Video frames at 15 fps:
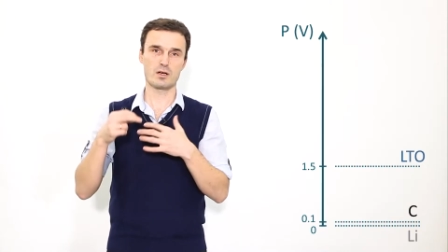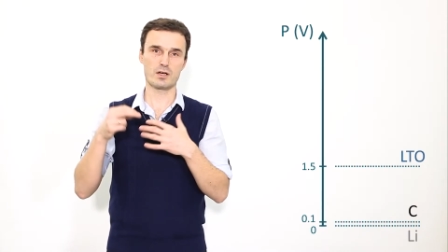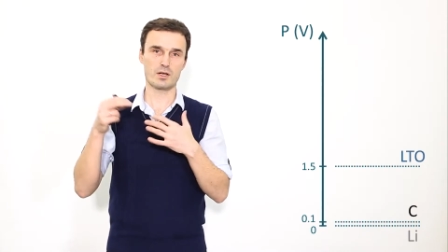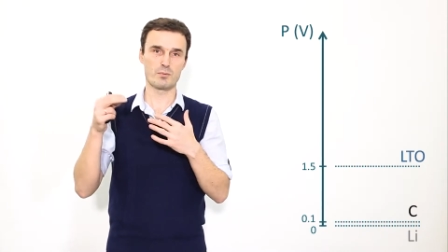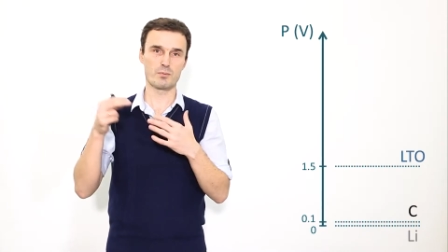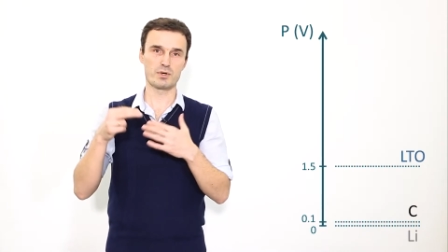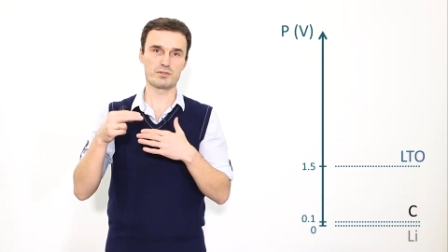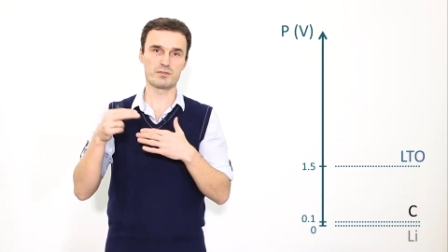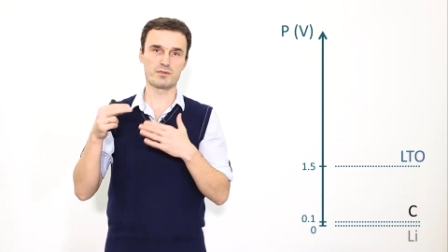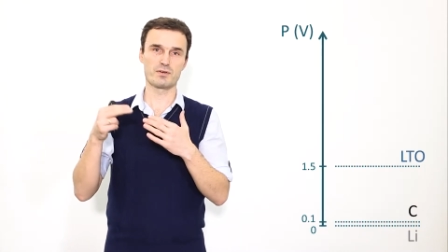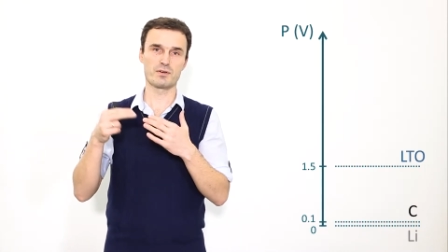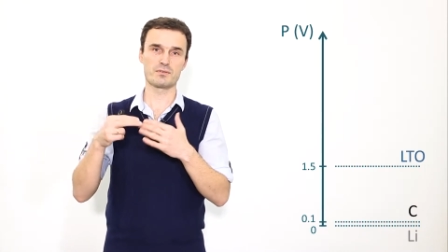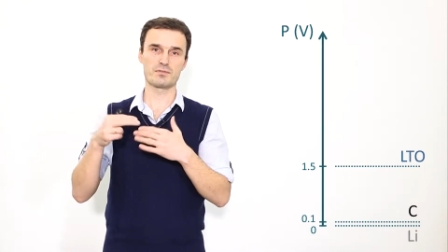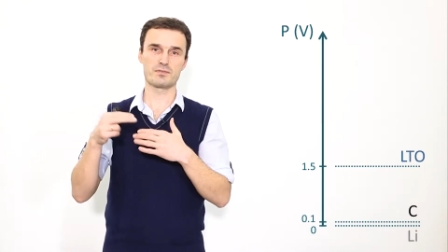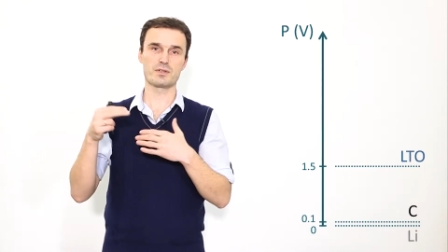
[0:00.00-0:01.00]
compared
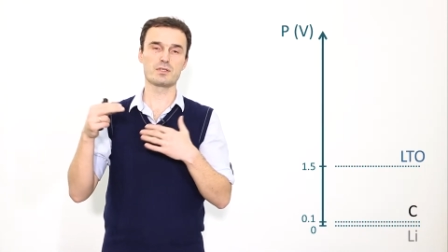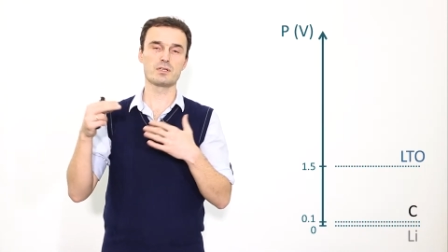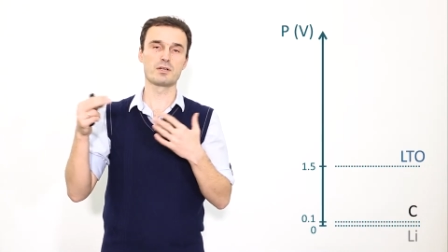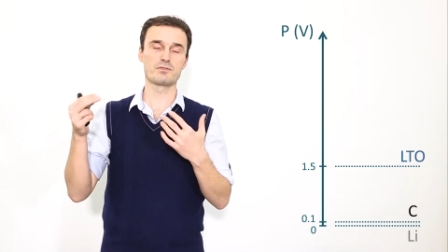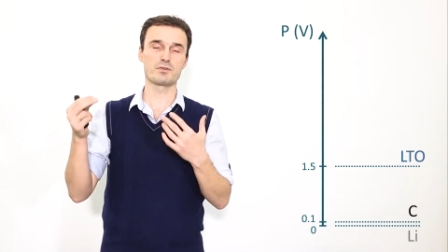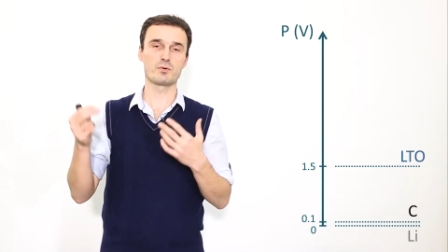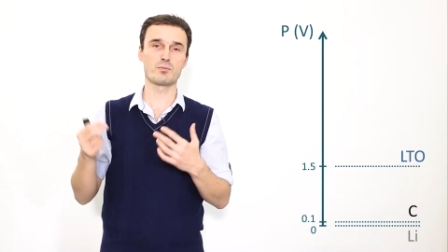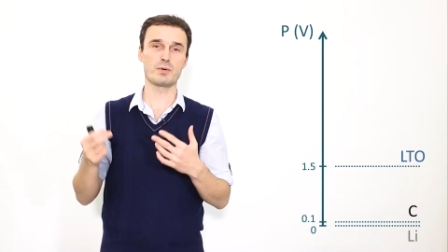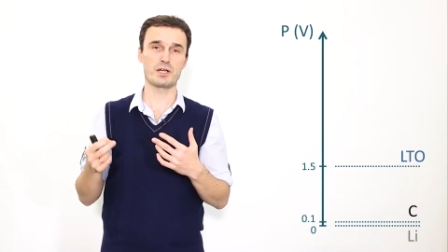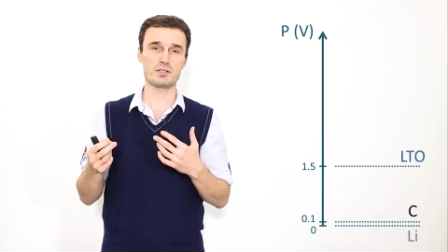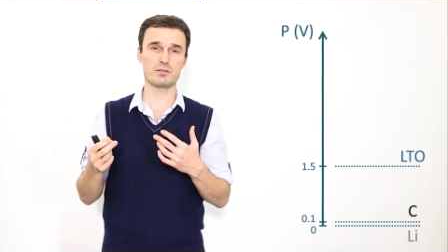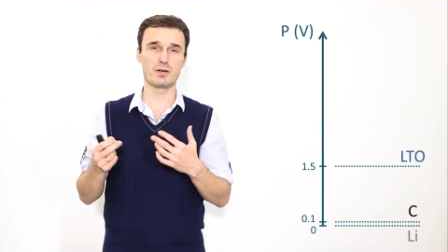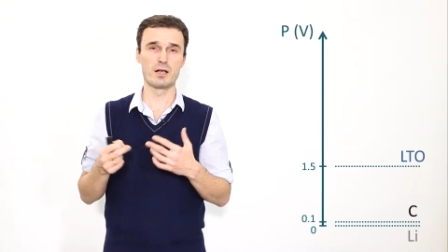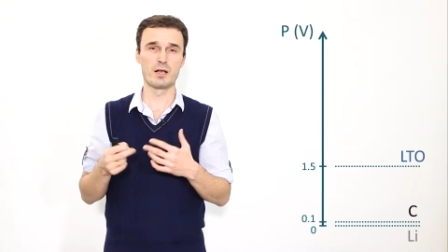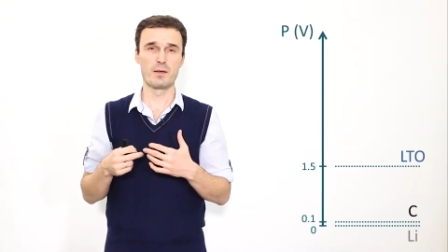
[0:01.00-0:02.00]
with lithium
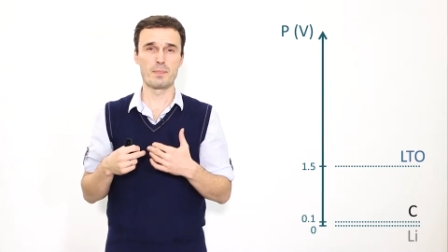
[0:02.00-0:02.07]
metal.